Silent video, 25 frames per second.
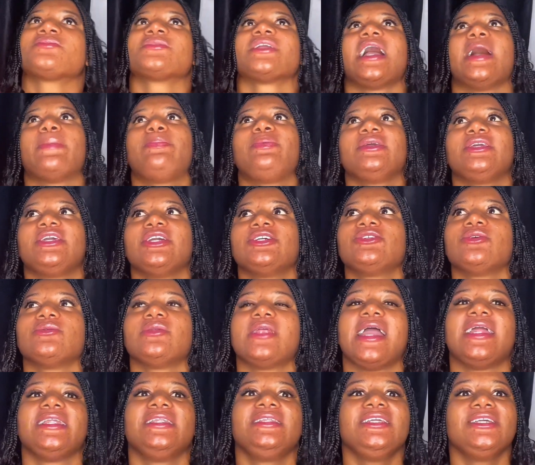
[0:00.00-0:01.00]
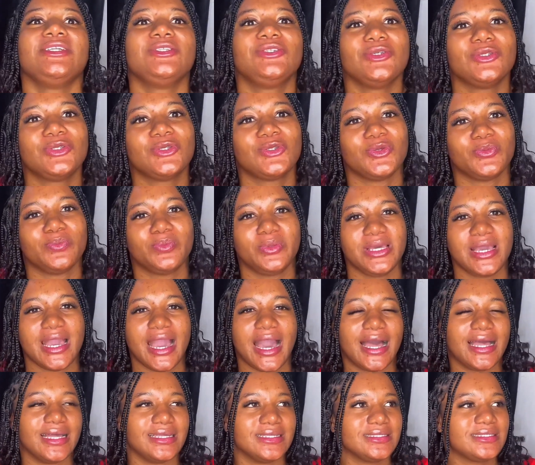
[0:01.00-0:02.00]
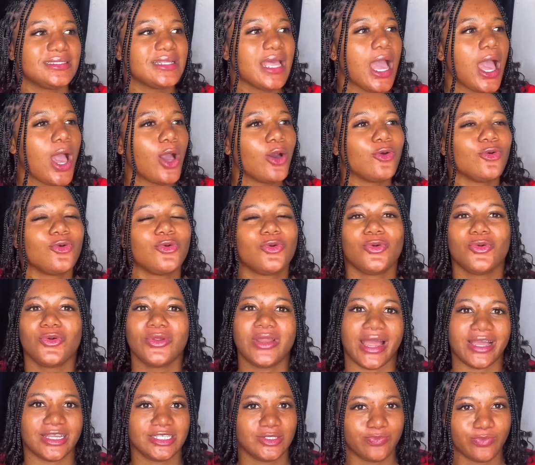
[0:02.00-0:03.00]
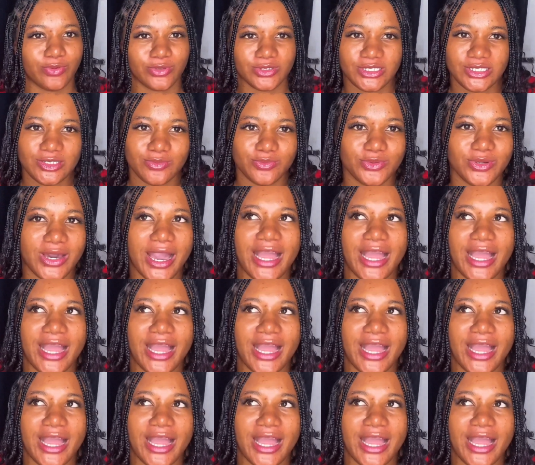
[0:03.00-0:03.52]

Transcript: I need you to be as good as possible.